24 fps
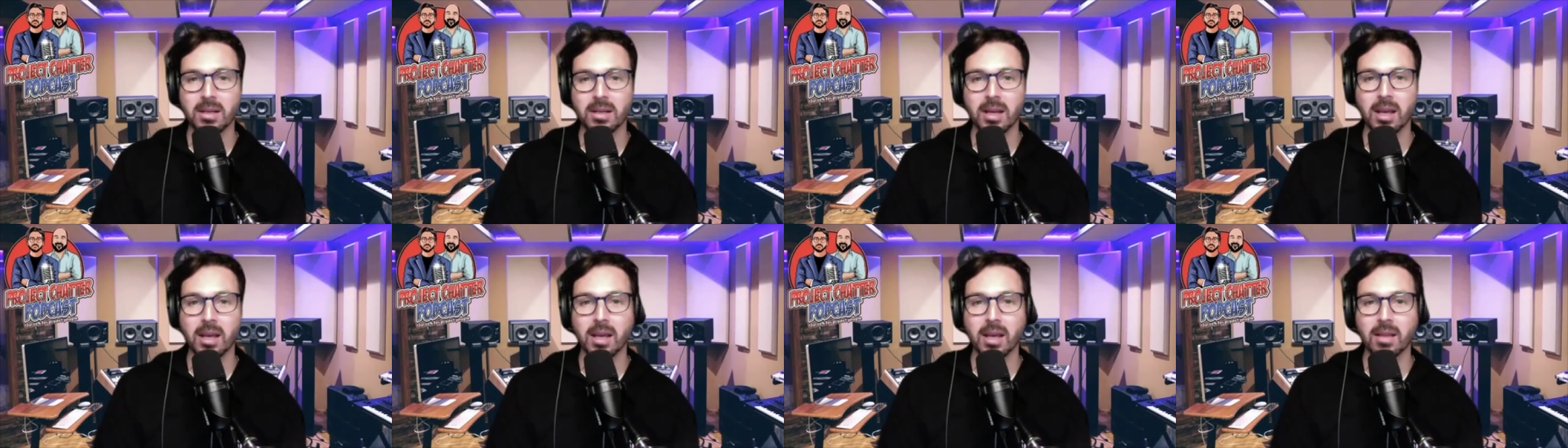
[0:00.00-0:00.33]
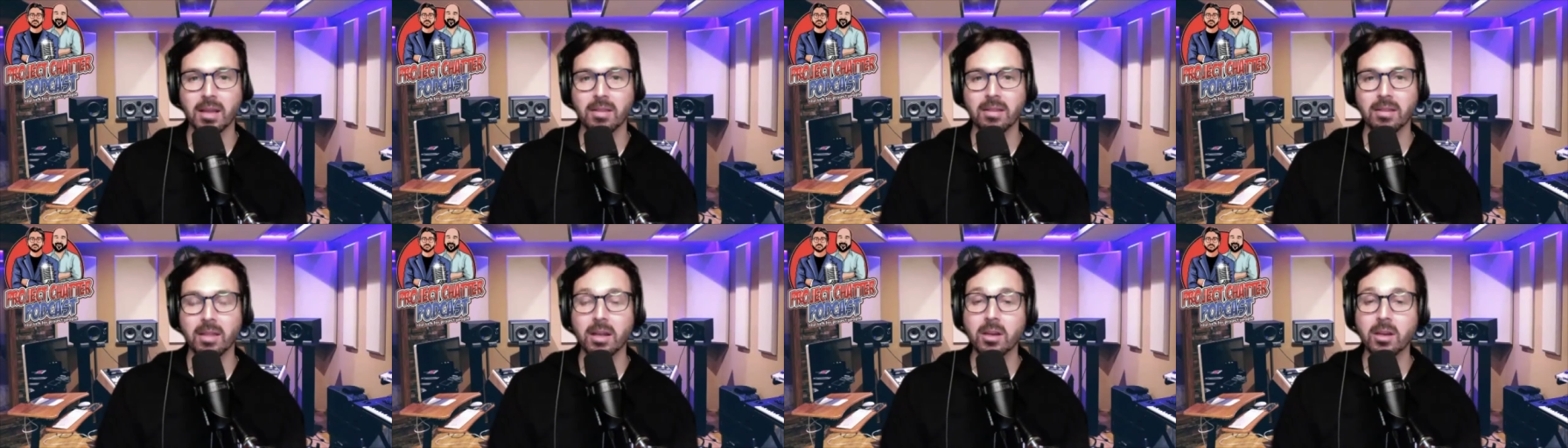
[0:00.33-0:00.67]

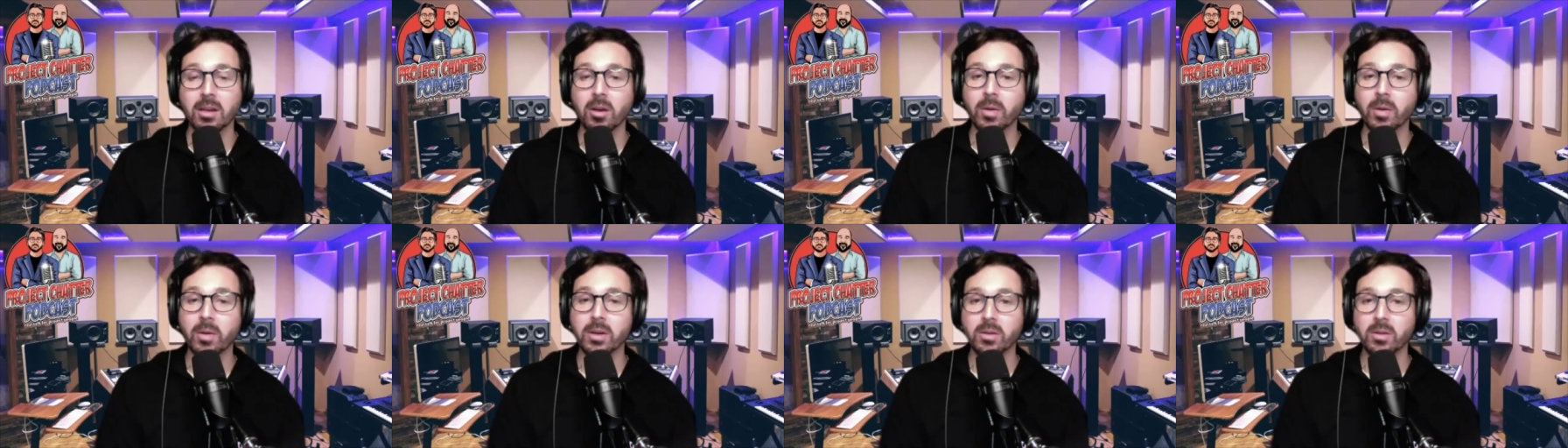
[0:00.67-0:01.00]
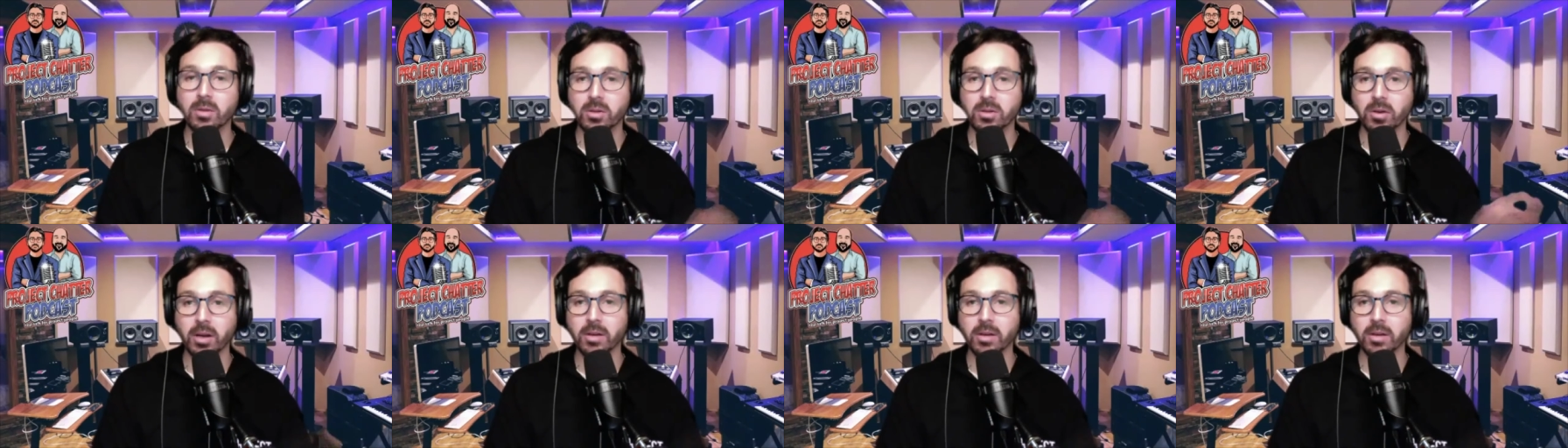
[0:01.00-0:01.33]
And then go into a
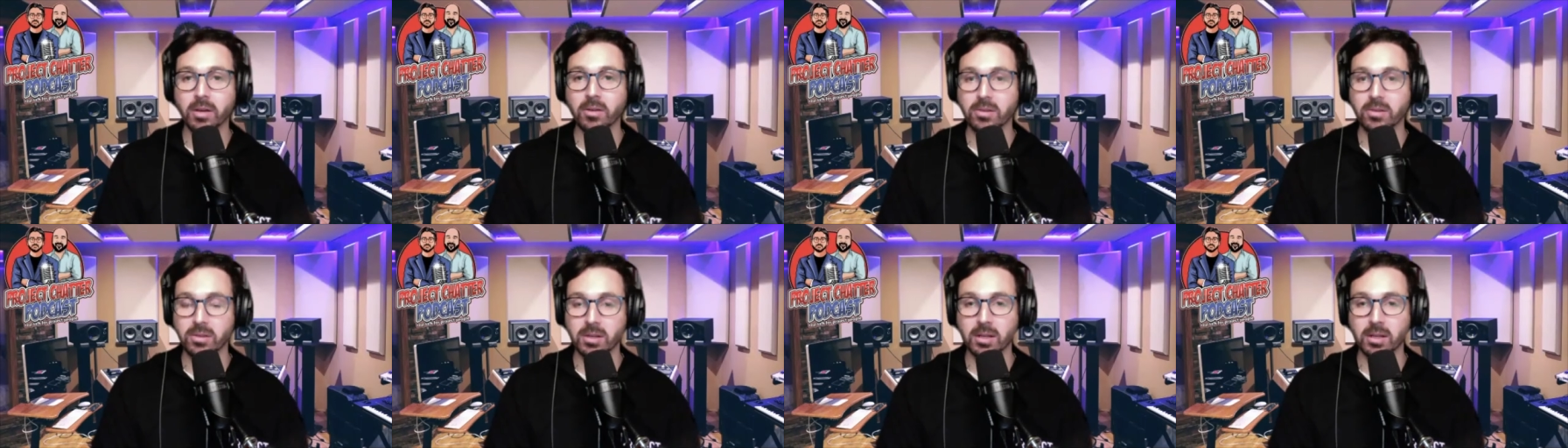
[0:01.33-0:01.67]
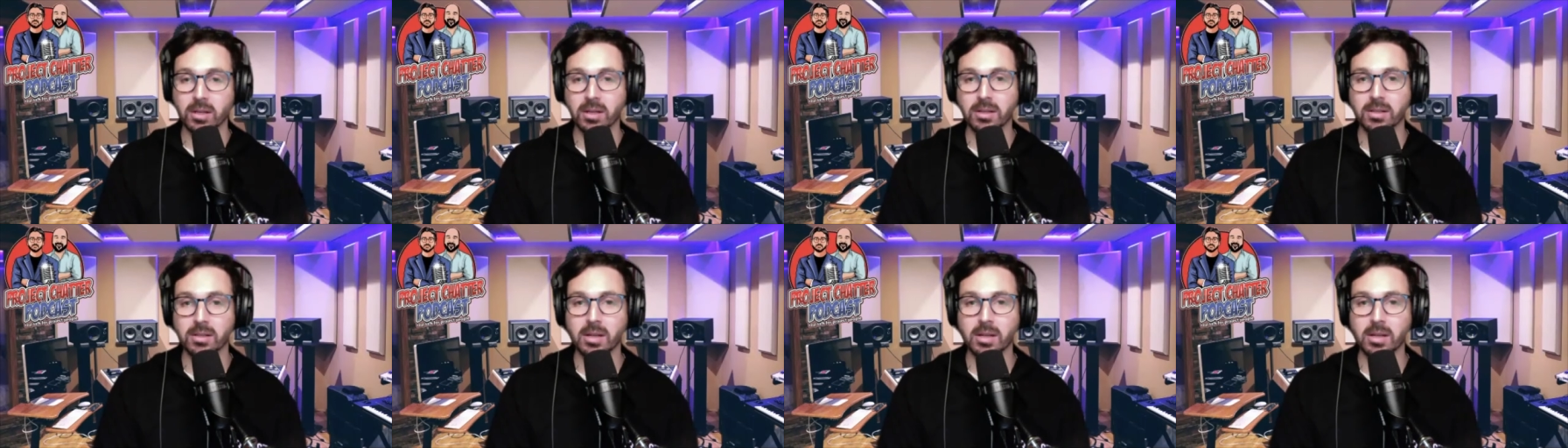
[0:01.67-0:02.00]
diagnostic
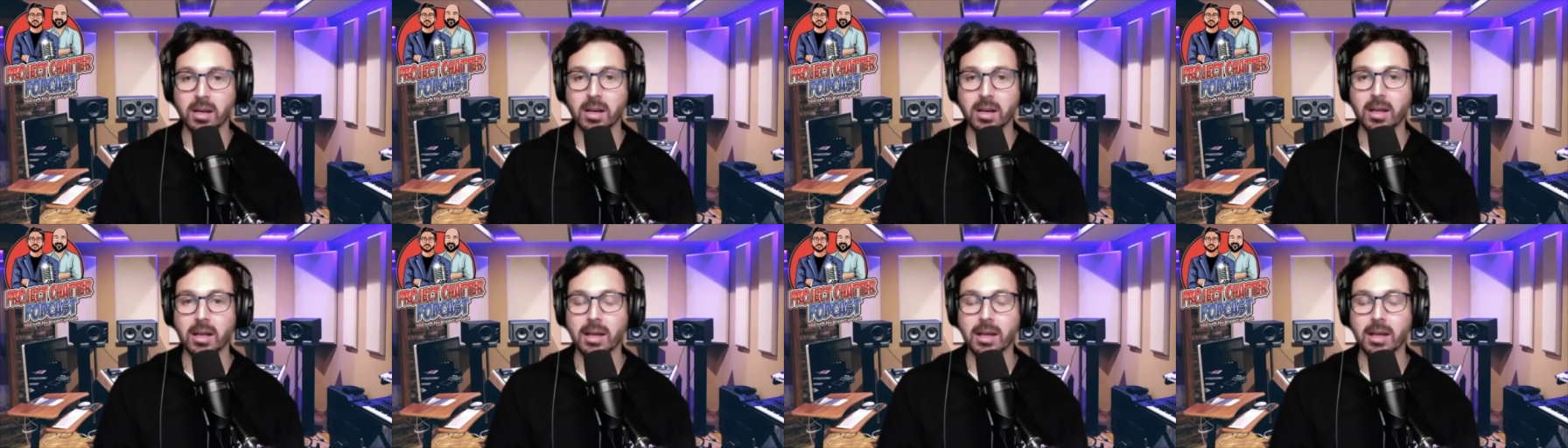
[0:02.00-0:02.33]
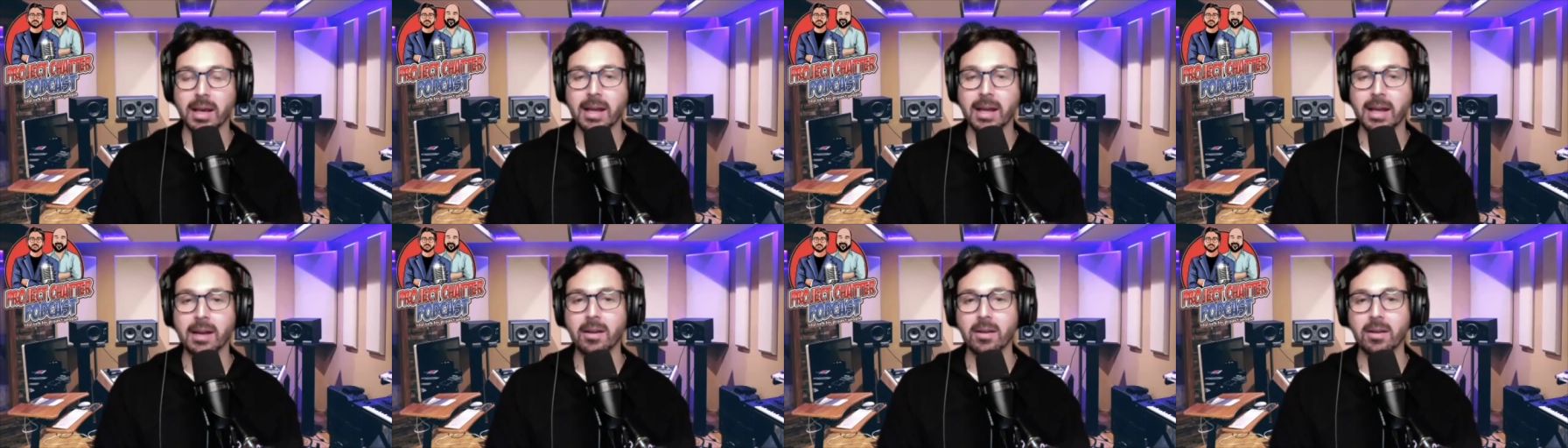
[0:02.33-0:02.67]
and start
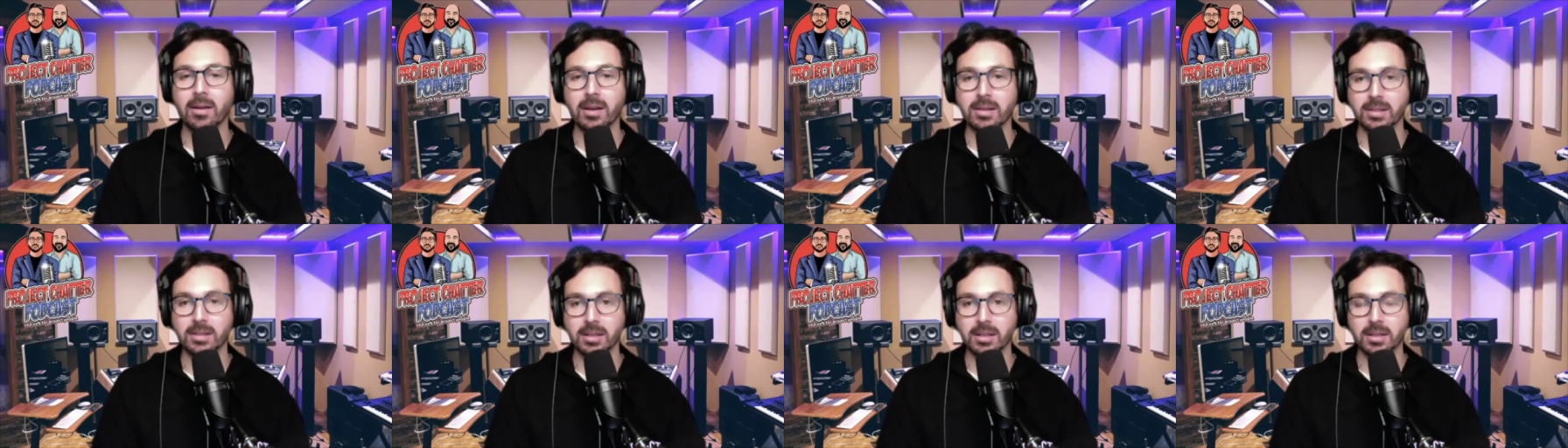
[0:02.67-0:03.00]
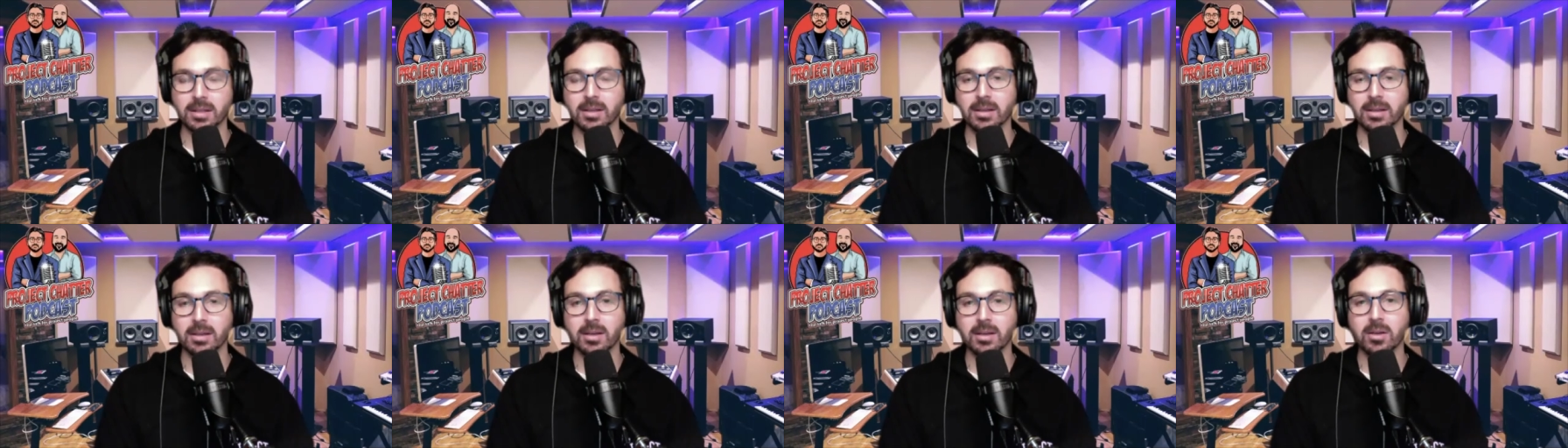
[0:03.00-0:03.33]
analyzing